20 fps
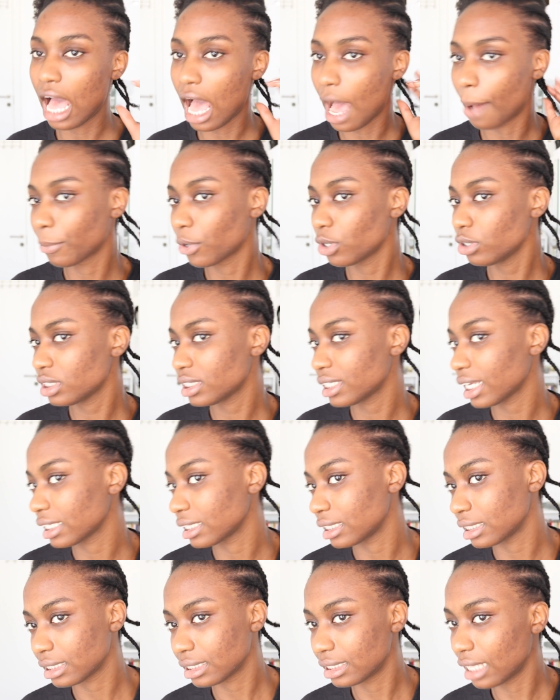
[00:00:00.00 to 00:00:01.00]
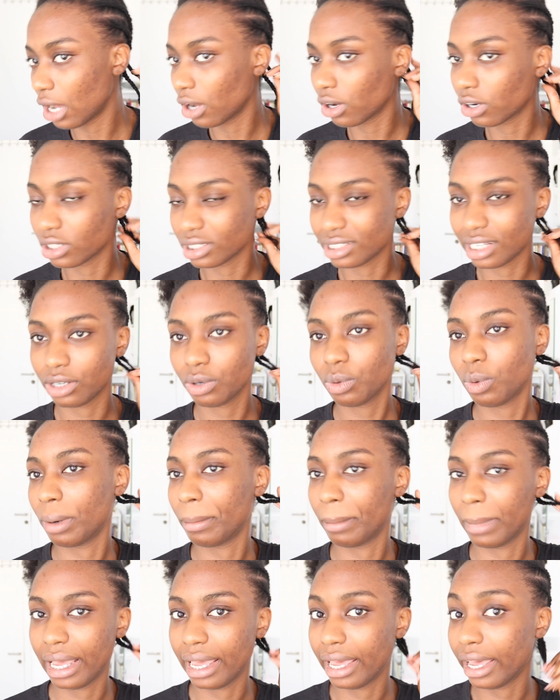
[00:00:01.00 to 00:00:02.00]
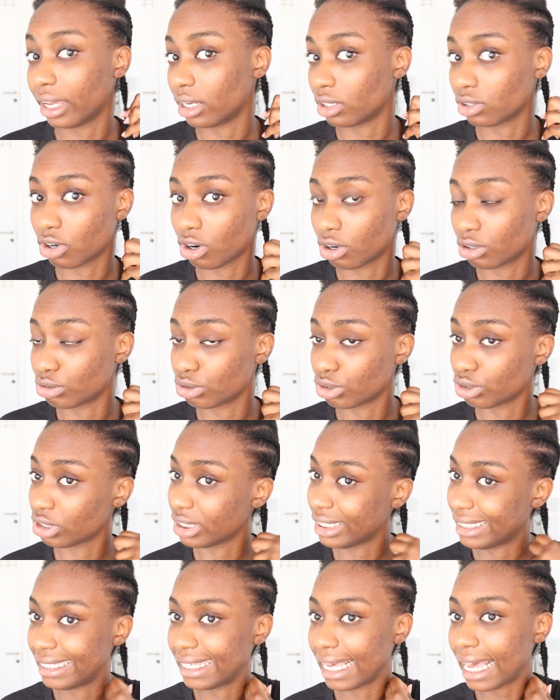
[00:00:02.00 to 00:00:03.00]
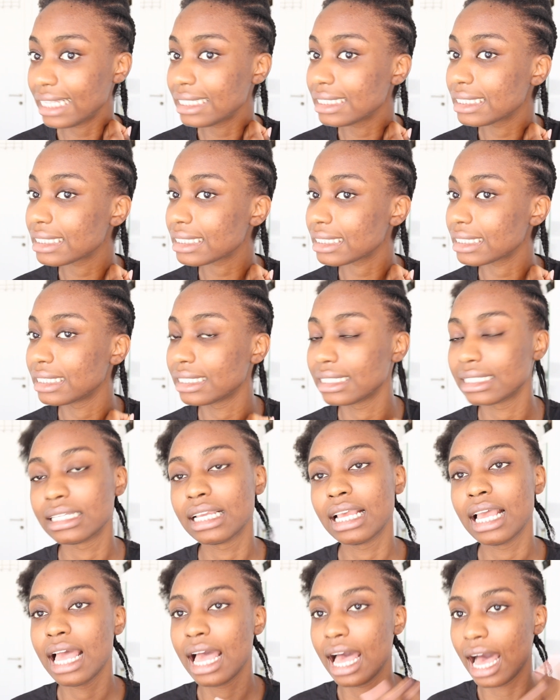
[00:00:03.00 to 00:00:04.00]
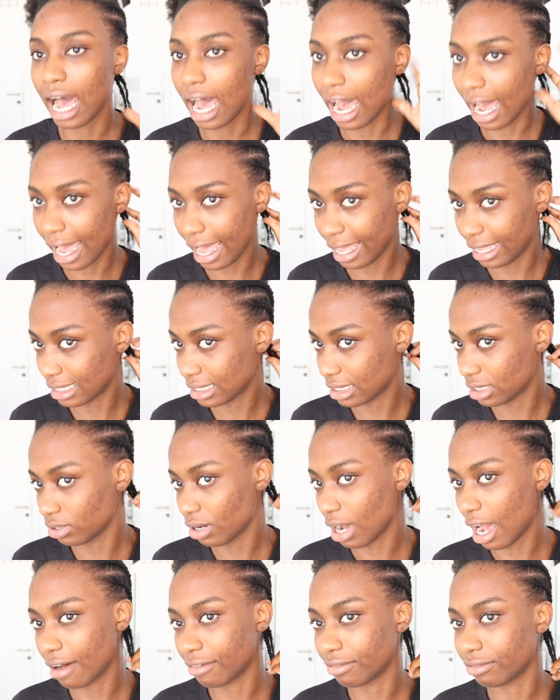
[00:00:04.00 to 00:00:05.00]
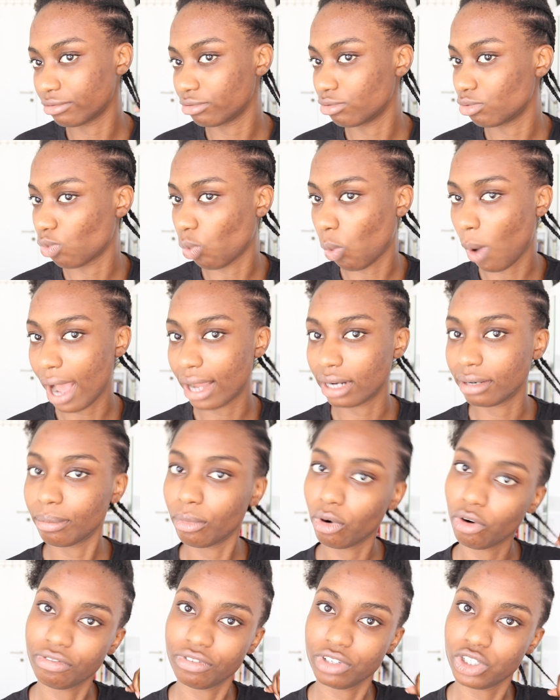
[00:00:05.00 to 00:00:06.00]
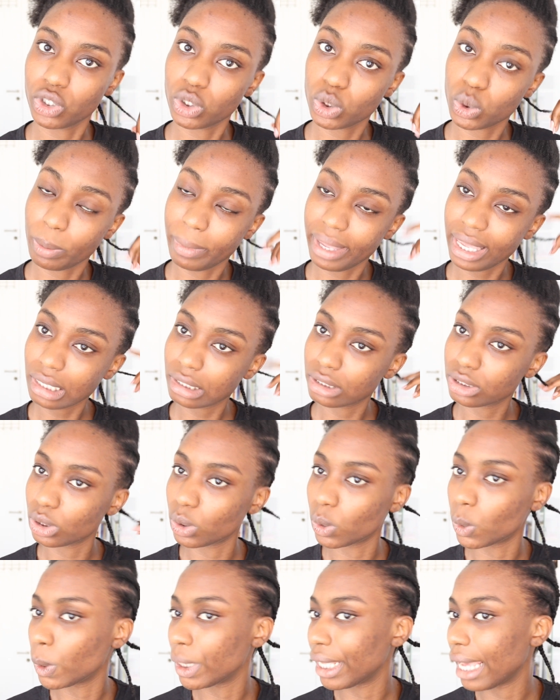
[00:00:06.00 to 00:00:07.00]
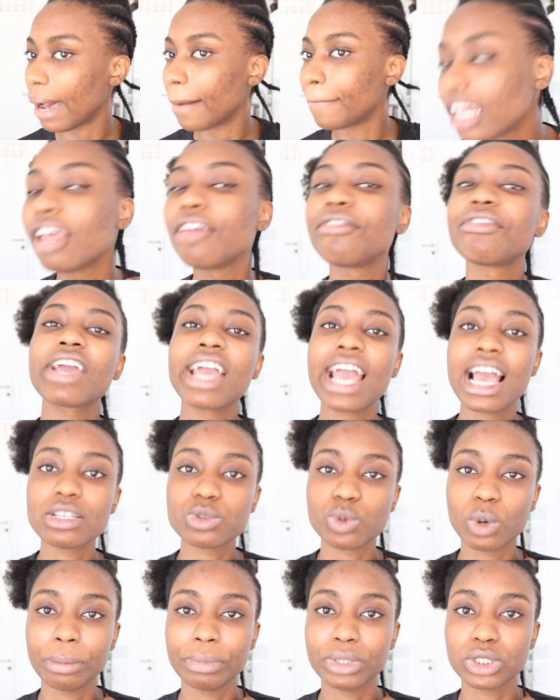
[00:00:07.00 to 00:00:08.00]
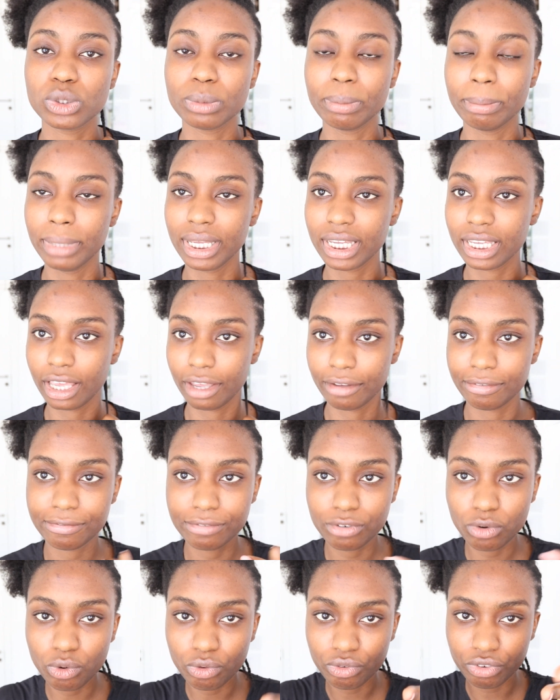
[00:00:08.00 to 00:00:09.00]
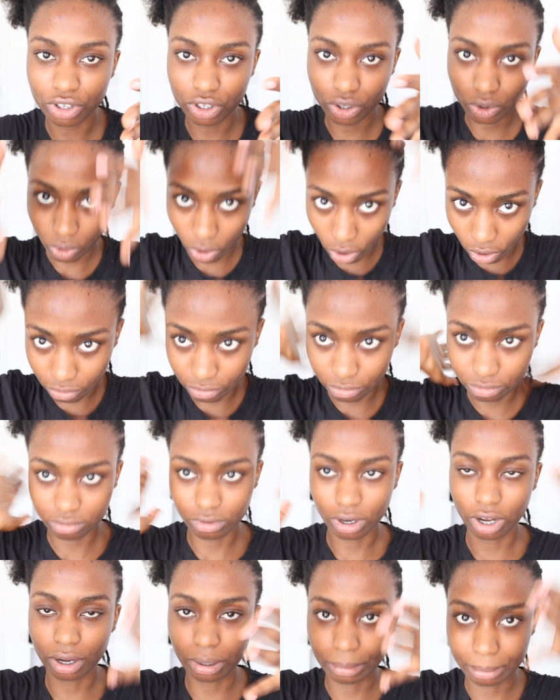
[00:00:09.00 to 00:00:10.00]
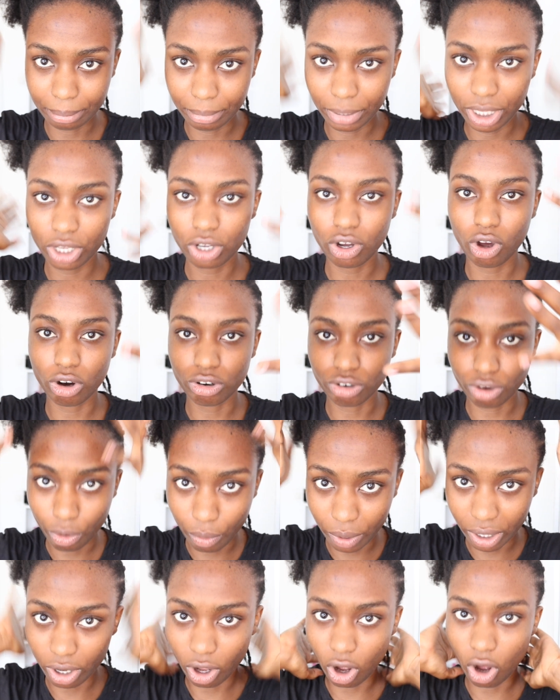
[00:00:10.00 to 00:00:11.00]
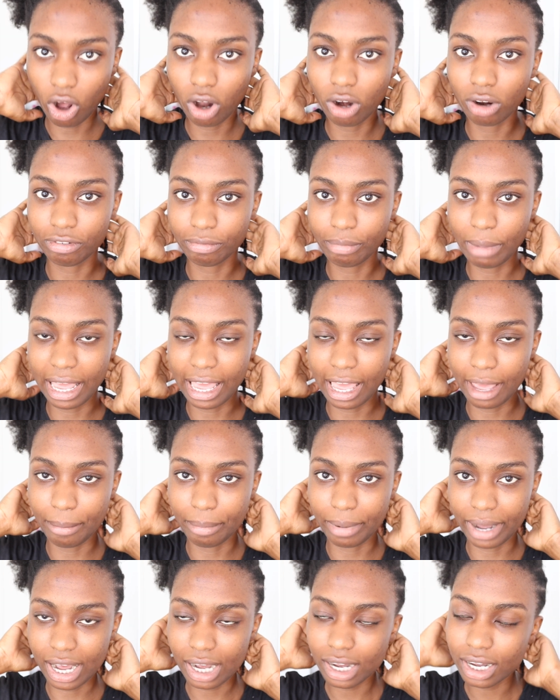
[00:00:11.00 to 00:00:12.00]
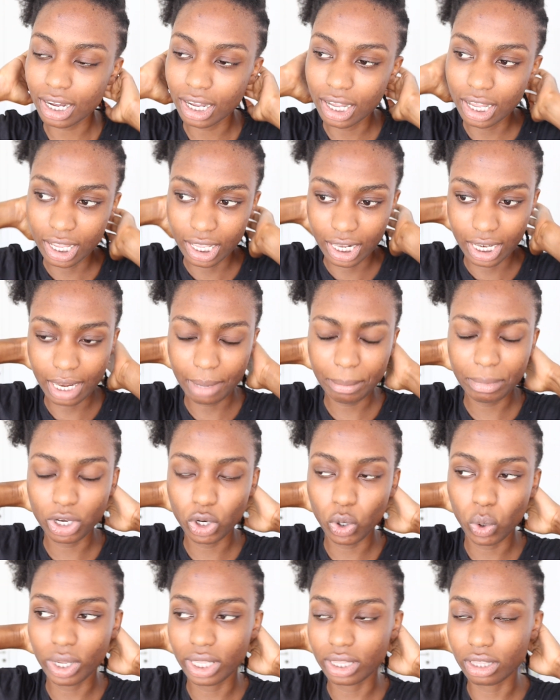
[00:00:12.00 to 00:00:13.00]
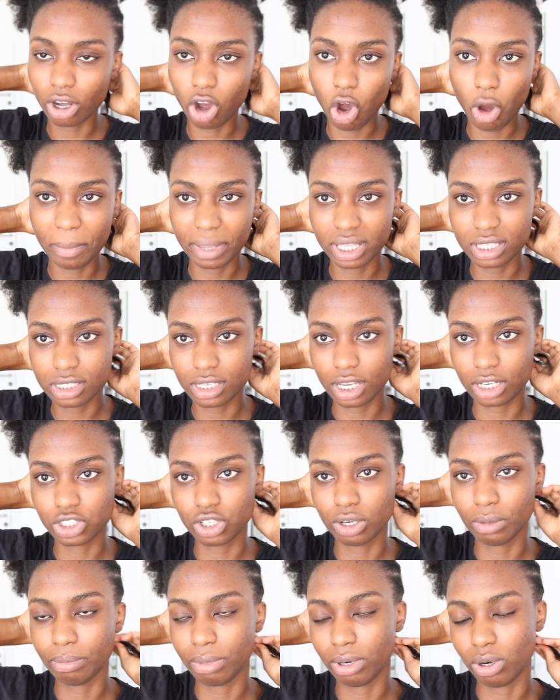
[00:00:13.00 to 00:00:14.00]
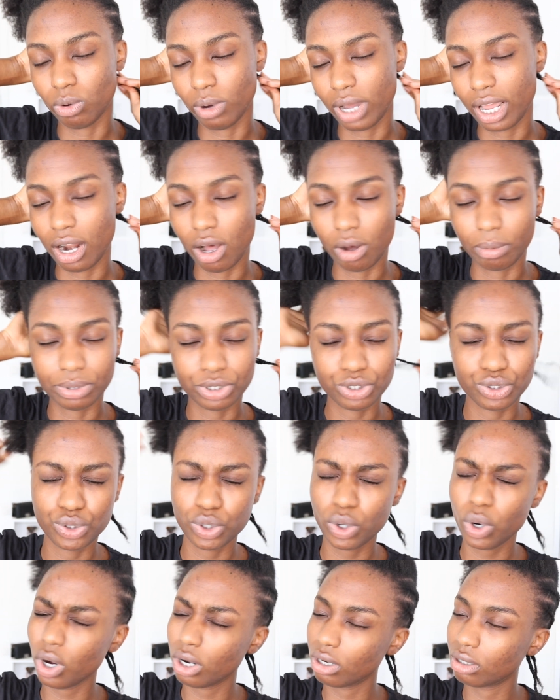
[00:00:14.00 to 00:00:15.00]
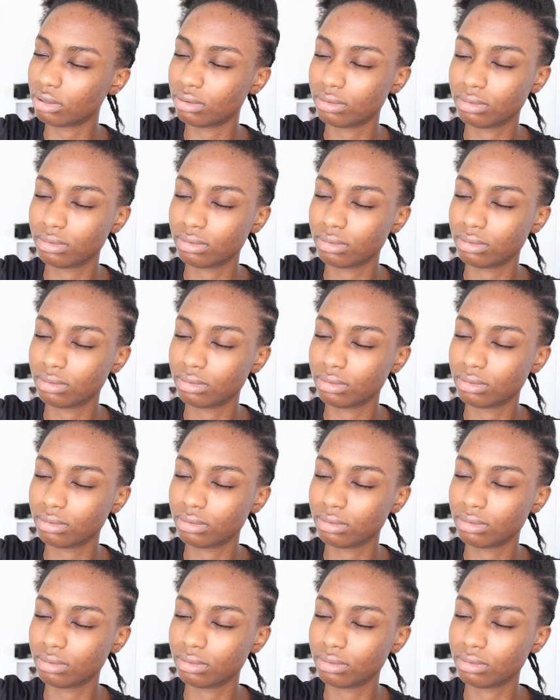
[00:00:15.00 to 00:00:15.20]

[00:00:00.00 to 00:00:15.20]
I'm going to take this down because I don't want my hair in cornrows yet. I still have one more video to make, so yeah. And if you guys want me to make a full video of me cornrowing all of my hair back, let me know in the comment section below, and I'll be sure,